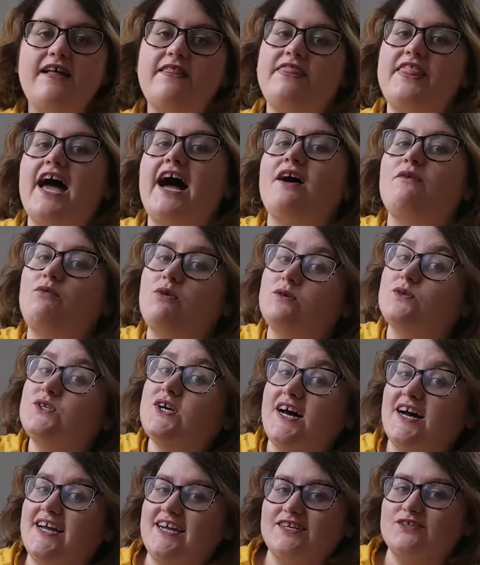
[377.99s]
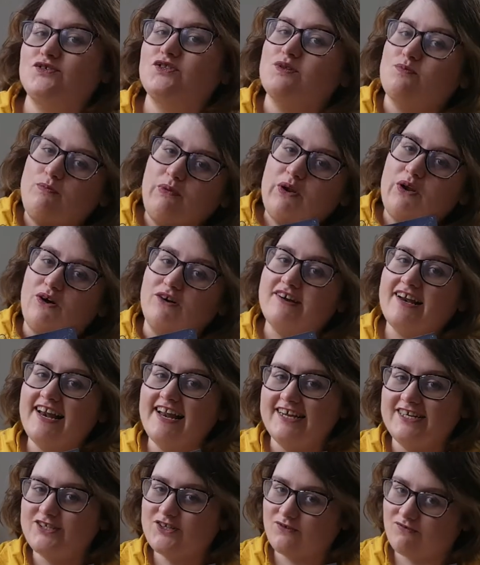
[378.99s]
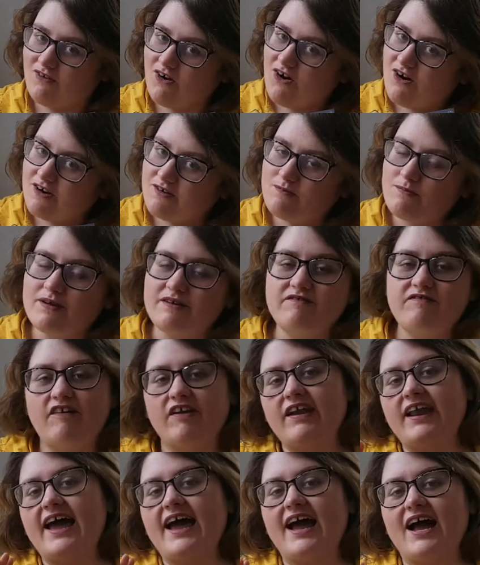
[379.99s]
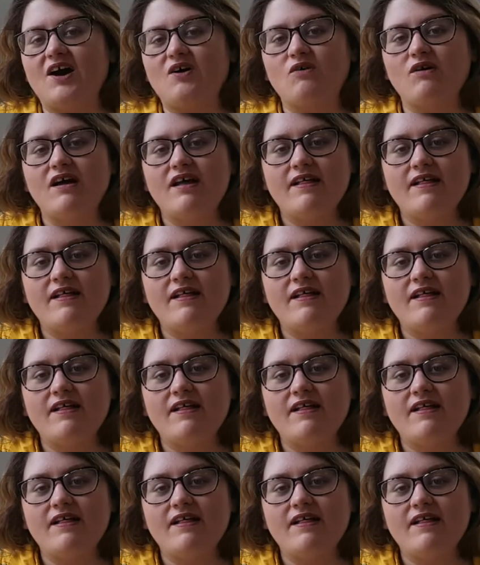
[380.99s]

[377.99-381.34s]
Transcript: That will tie into the plot later on, but for now,